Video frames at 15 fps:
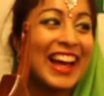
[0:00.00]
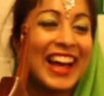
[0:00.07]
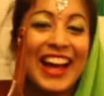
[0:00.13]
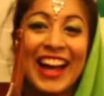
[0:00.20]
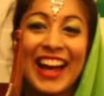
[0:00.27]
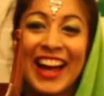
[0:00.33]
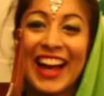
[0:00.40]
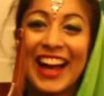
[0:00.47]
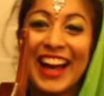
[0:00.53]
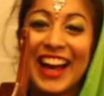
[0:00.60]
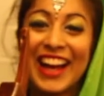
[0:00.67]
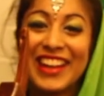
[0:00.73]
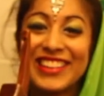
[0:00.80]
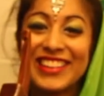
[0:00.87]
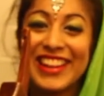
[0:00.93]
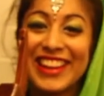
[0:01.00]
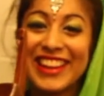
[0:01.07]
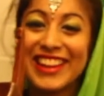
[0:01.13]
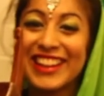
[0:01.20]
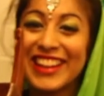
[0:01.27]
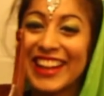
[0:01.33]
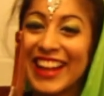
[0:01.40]

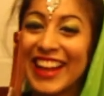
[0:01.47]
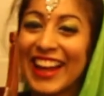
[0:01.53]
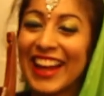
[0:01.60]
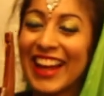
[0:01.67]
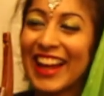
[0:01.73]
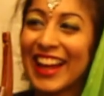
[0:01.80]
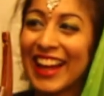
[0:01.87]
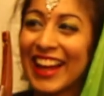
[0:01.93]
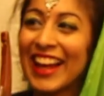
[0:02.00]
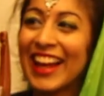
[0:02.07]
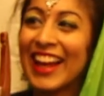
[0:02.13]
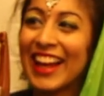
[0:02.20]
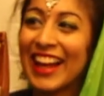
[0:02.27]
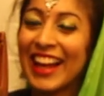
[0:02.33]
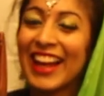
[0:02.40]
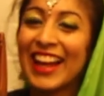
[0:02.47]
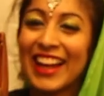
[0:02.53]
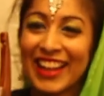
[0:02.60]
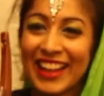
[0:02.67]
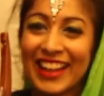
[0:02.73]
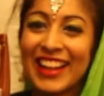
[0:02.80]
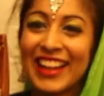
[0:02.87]

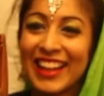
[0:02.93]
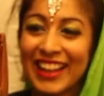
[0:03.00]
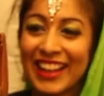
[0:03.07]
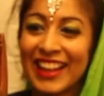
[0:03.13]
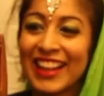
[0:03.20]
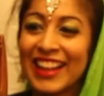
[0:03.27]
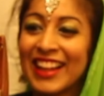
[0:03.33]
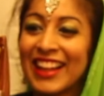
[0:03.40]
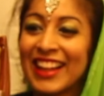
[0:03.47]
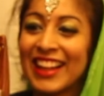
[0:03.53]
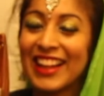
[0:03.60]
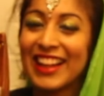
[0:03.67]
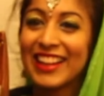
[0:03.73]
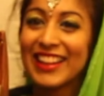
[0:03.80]
(not speaking)